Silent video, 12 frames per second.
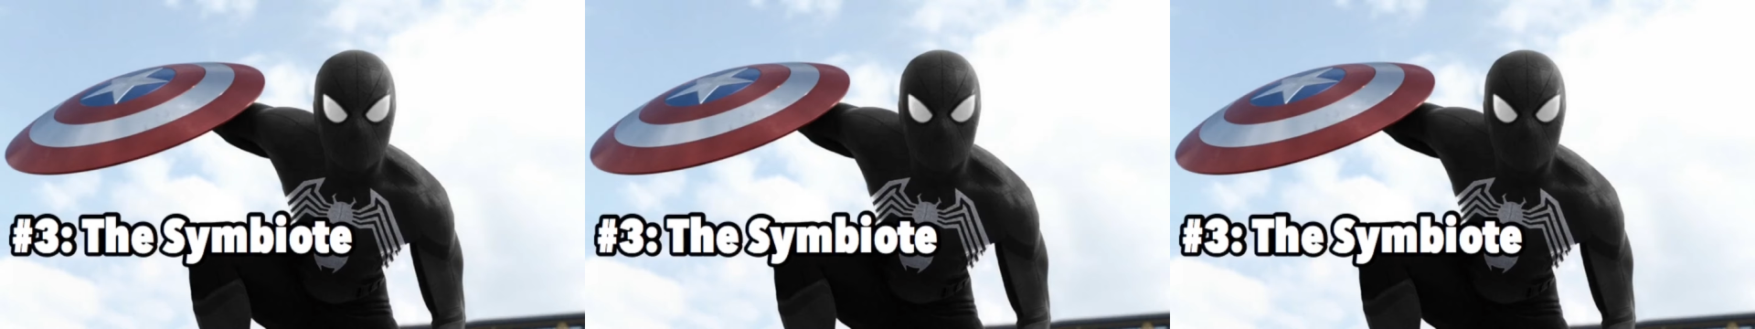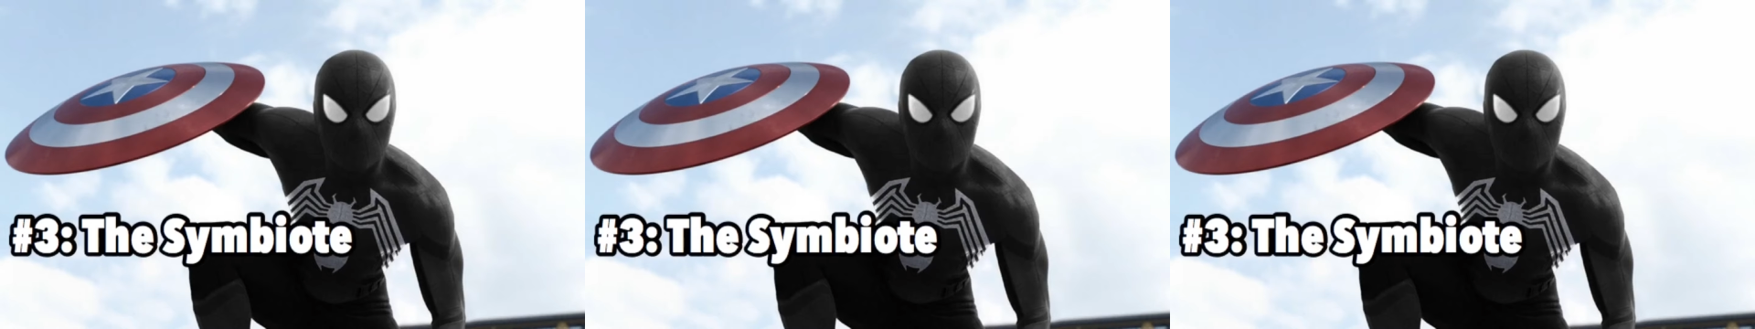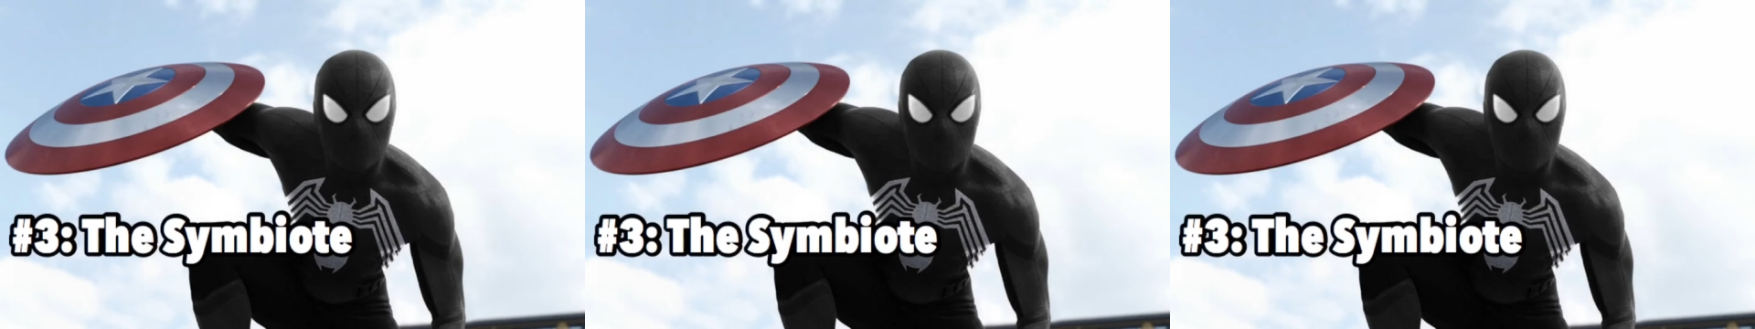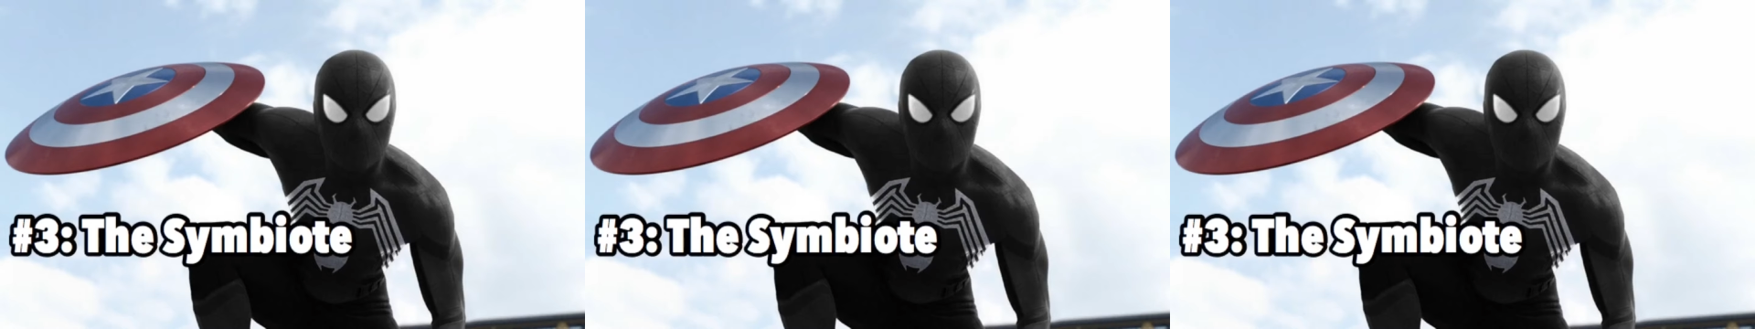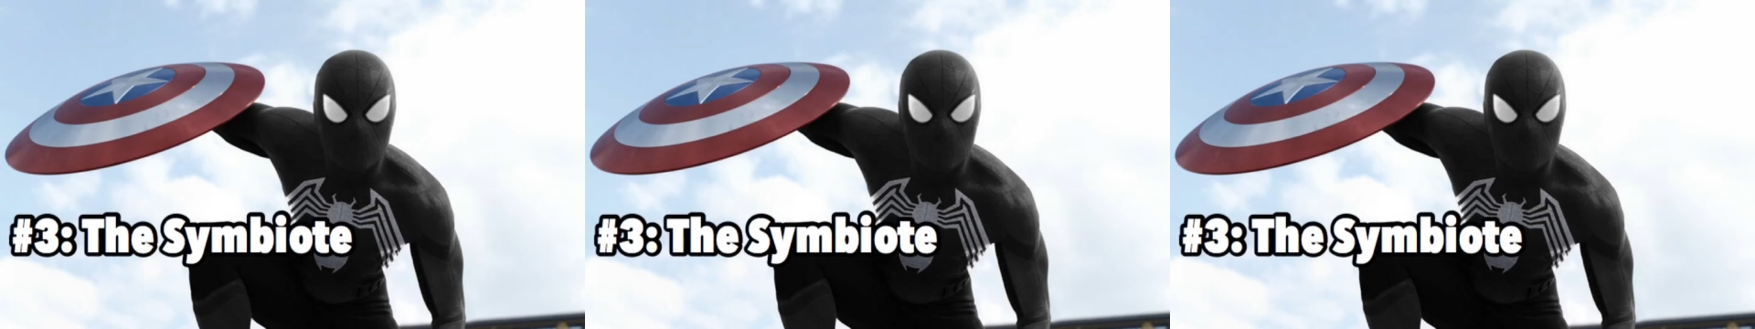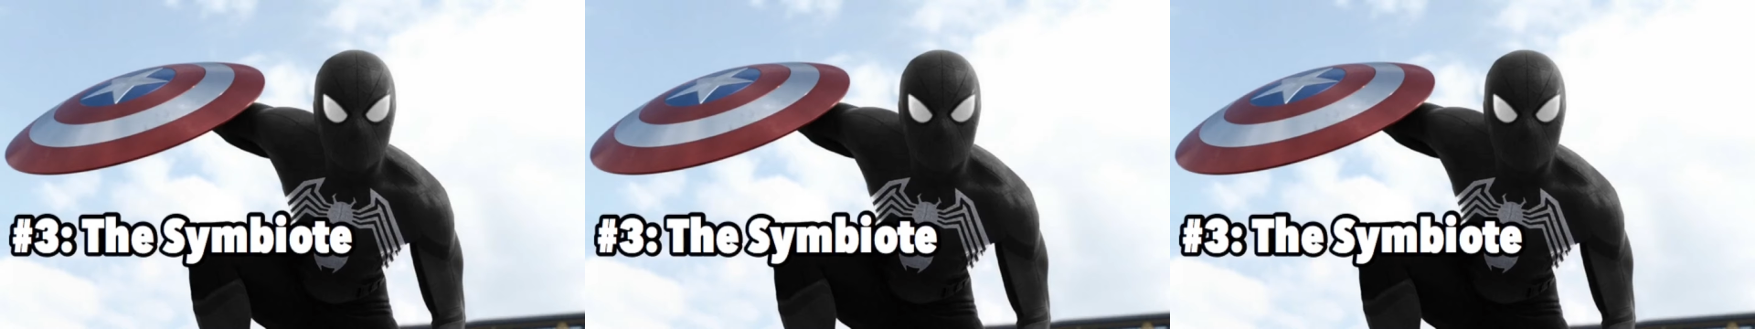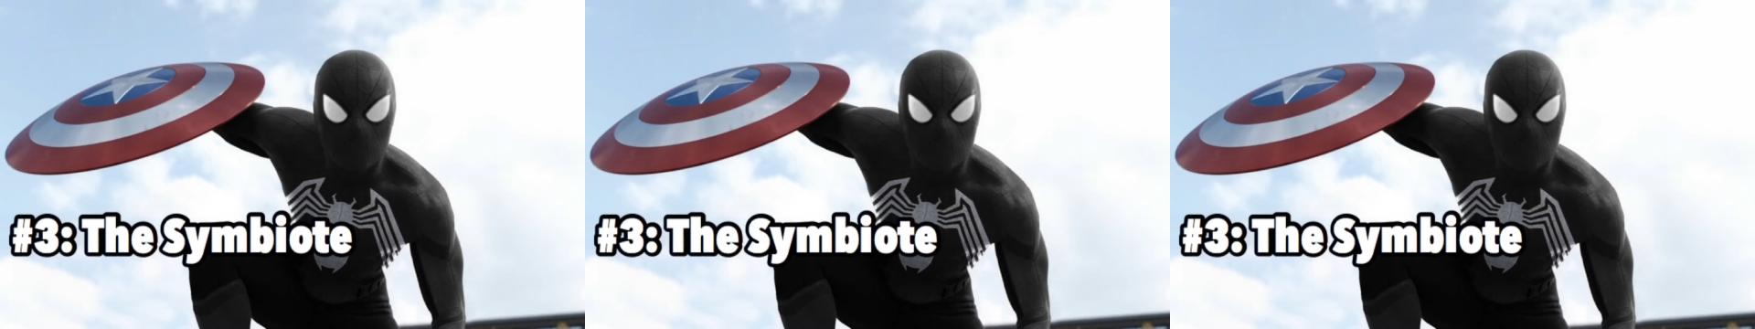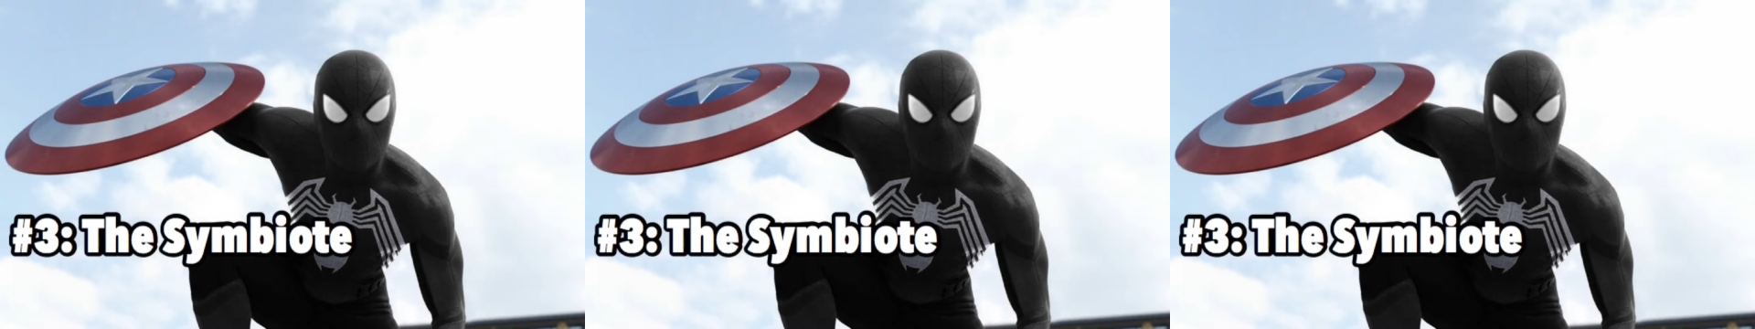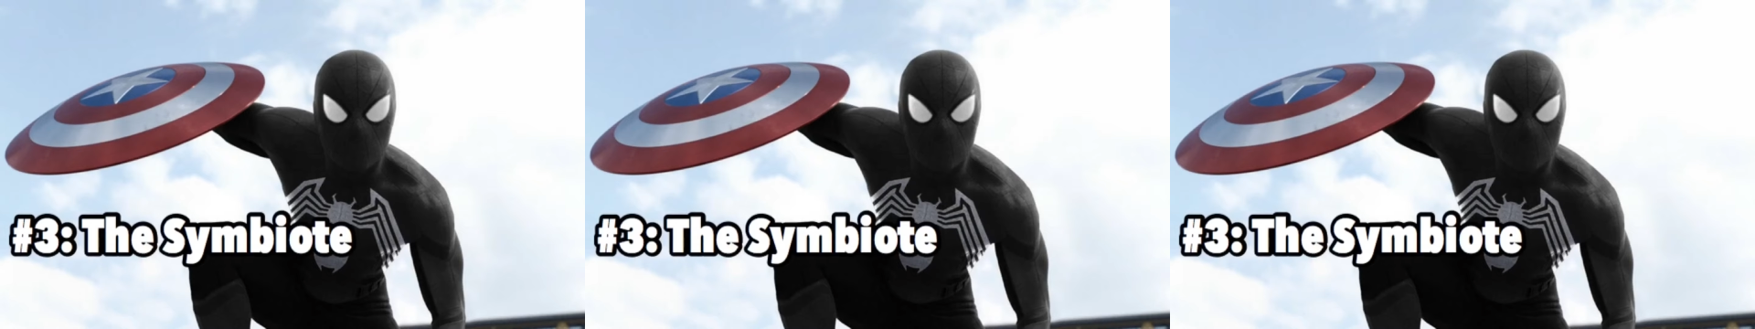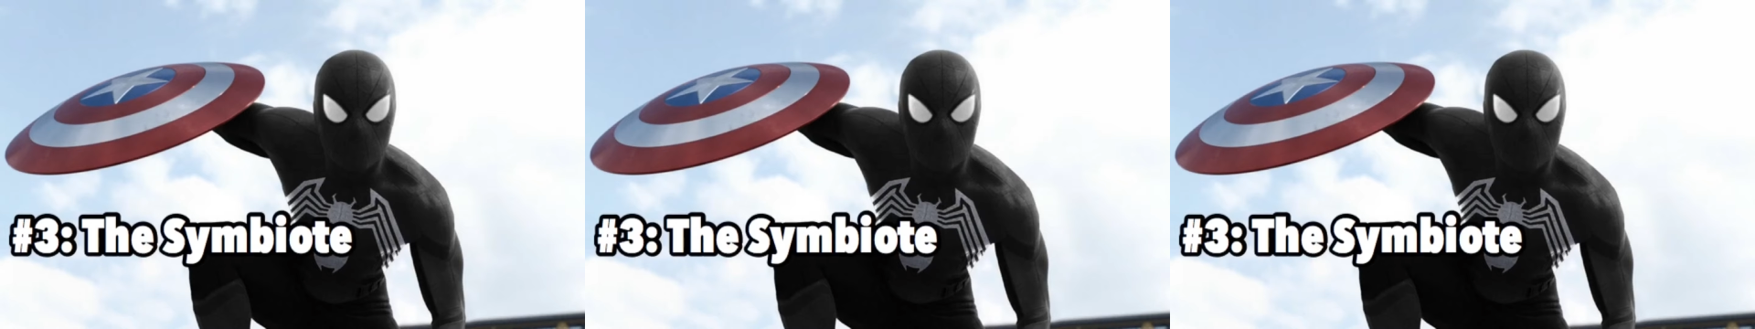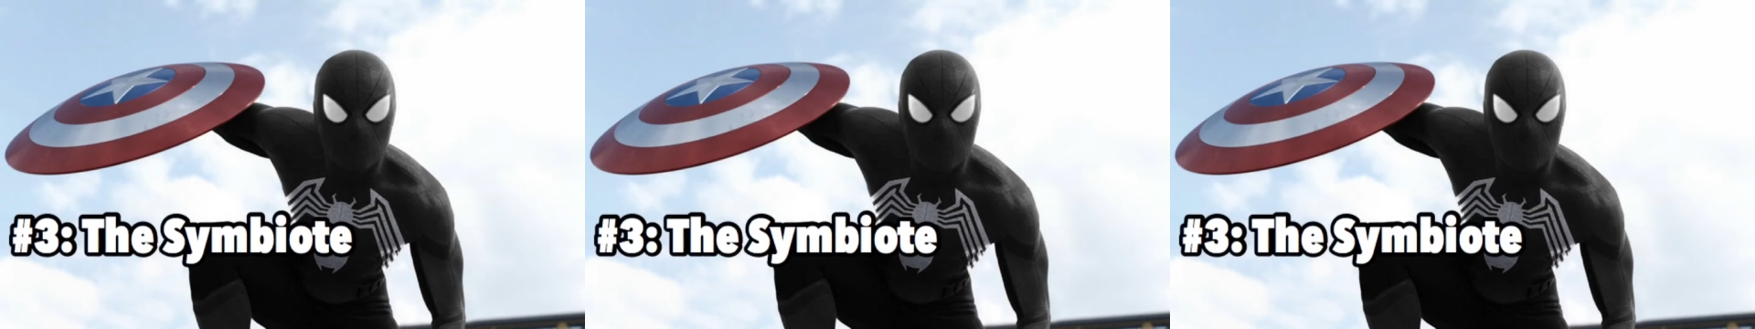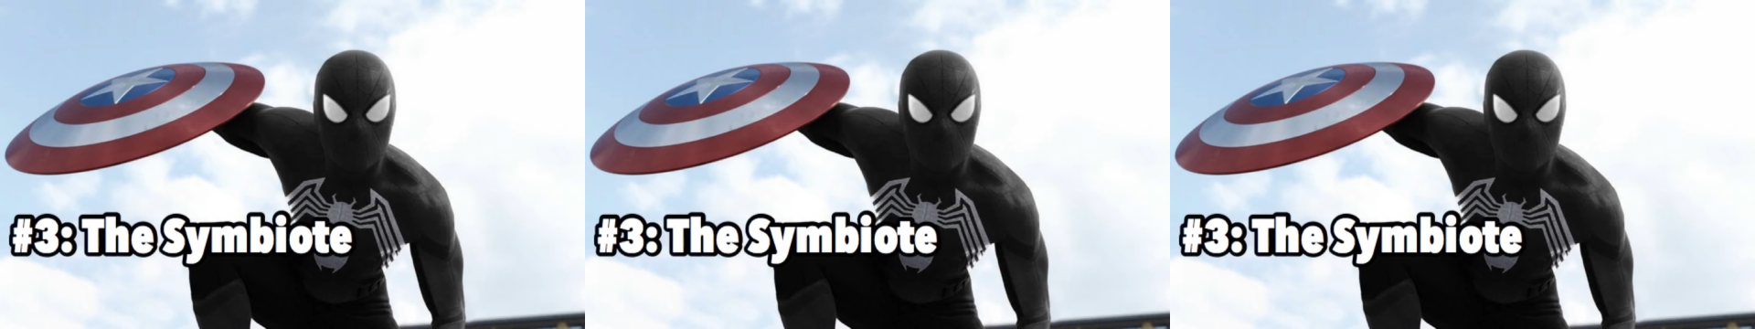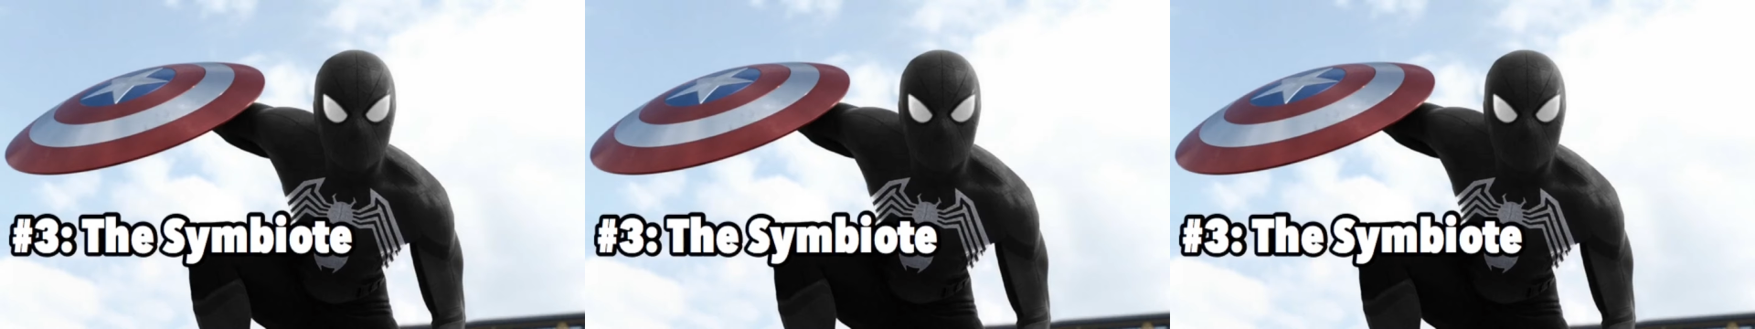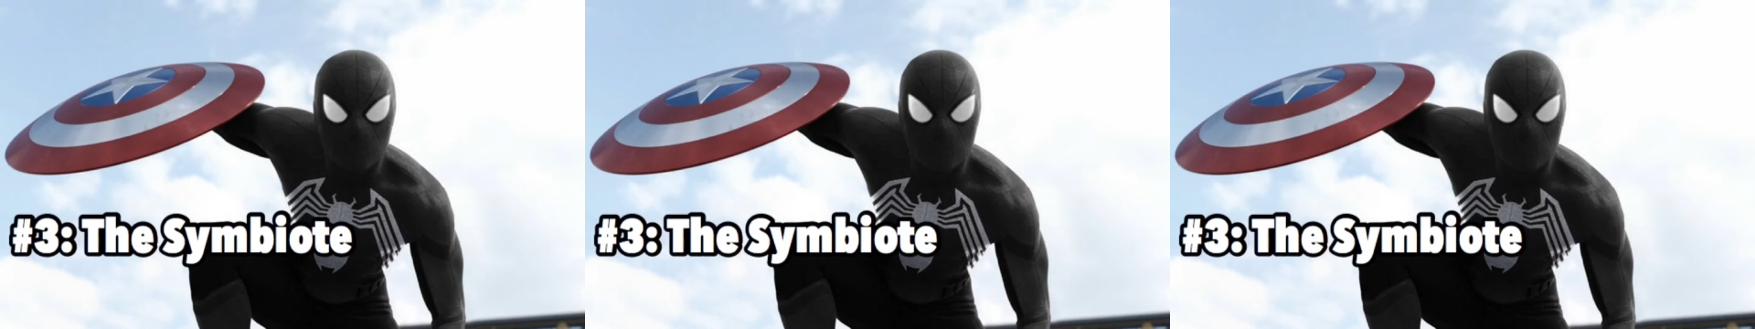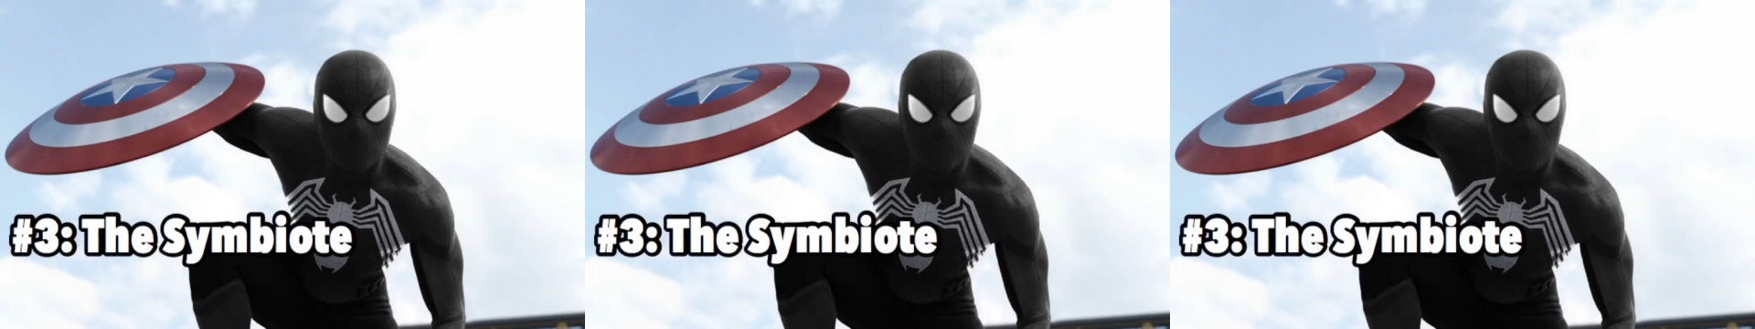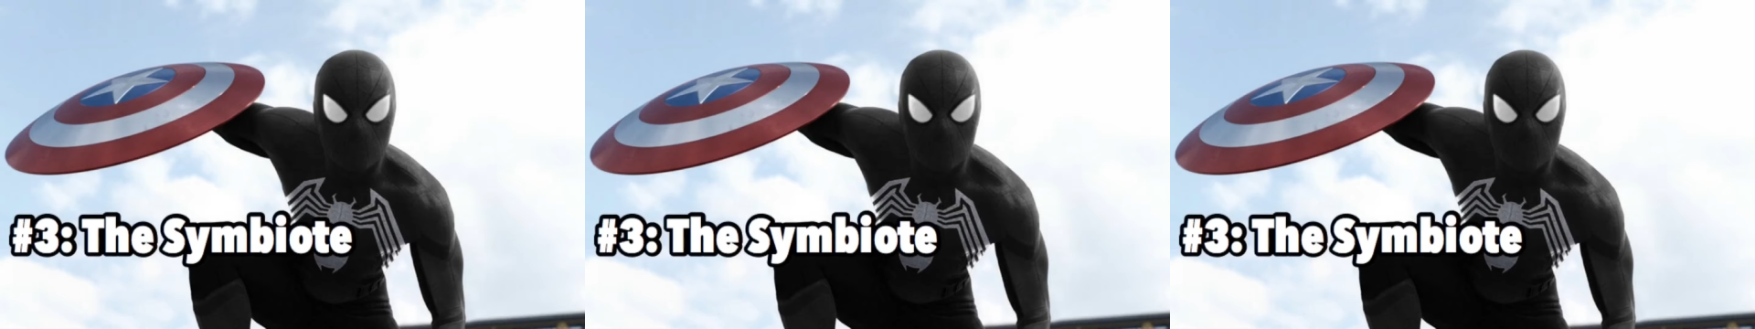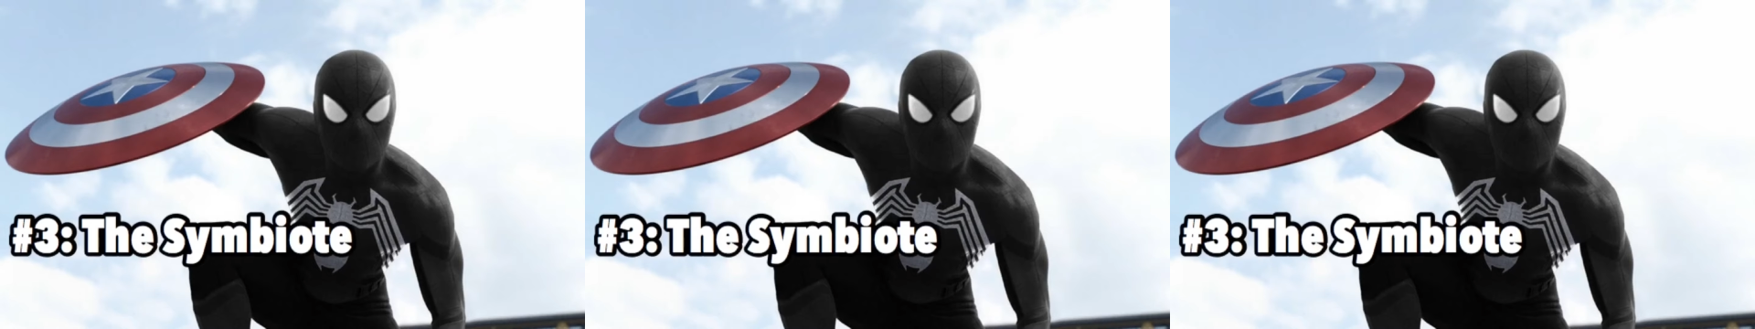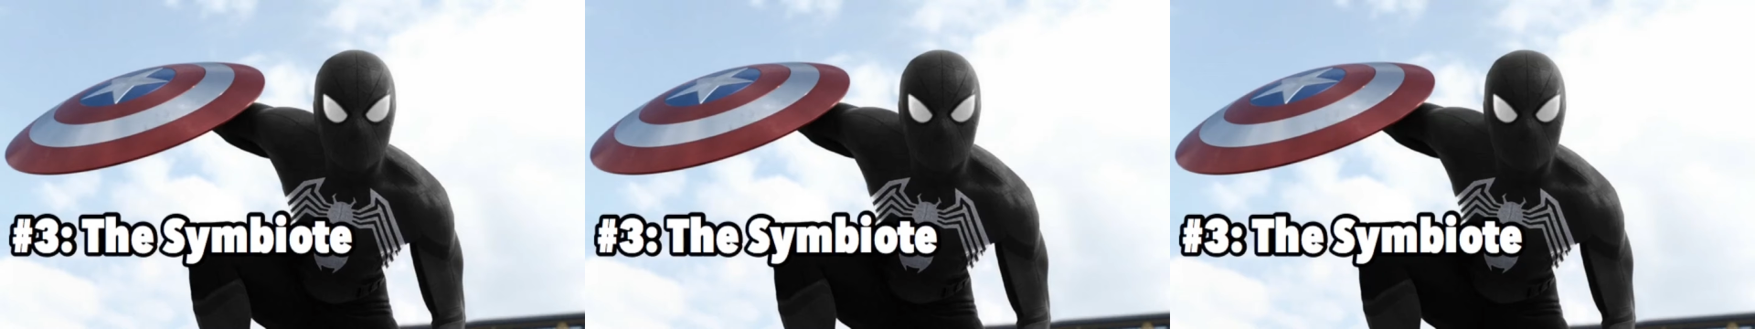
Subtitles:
Nobody's mouth can be seen.